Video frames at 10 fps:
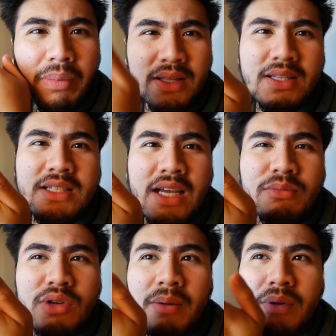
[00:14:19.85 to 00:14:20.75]
but at the
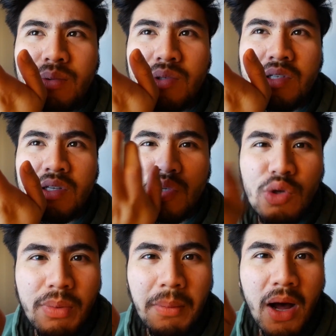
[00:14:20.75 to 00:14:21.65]
same time it was just a
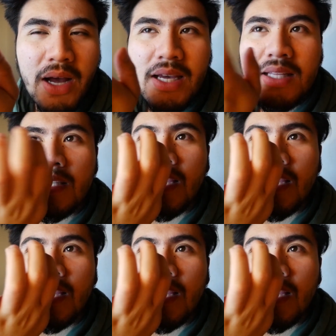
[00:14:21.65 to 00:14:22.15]
supermarket.